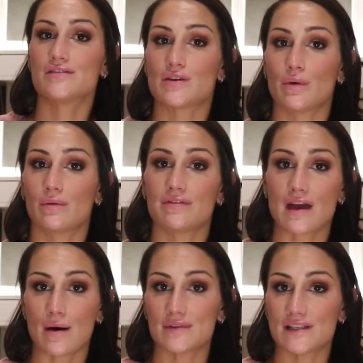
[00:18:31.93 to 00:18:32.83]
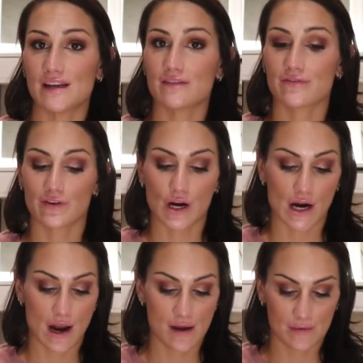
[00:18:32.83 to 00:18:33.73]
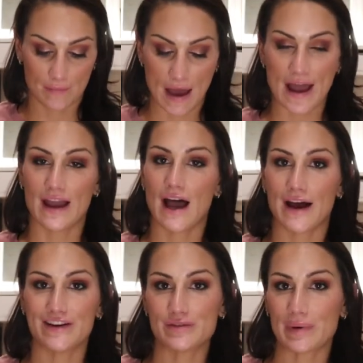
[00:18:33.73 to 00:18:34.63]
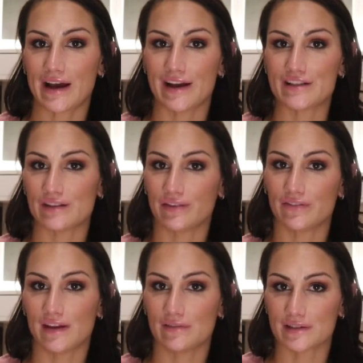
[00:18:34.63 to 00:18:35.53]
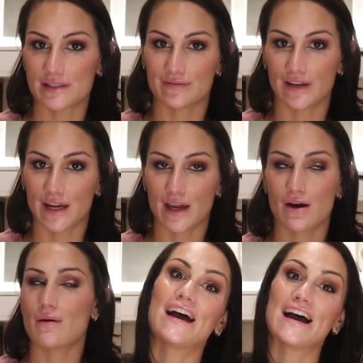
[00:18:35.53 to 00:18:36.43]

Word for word: So that was it for my hodgepodge of a favorites video.